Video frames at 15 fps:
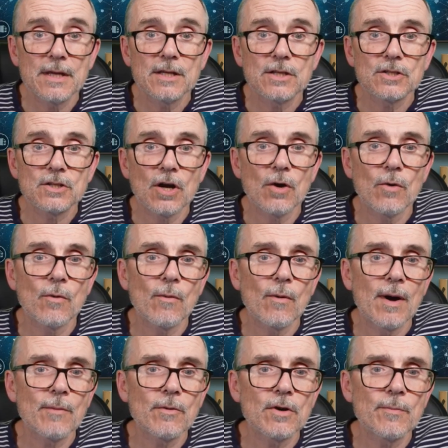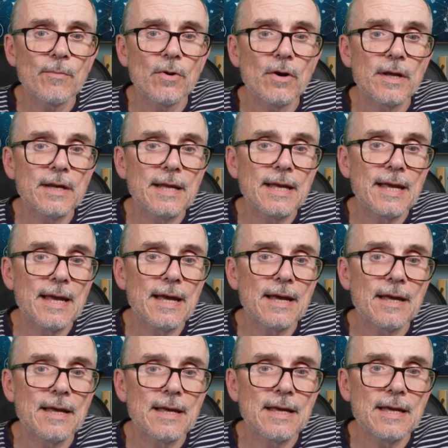So what I'm going to put in
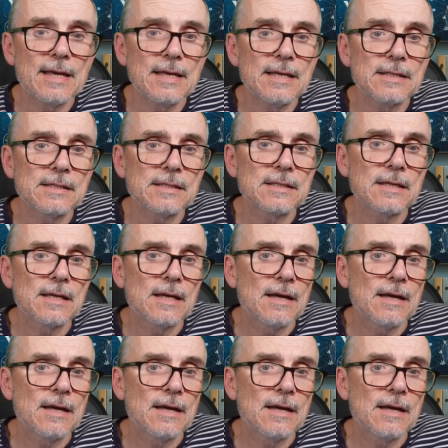here is,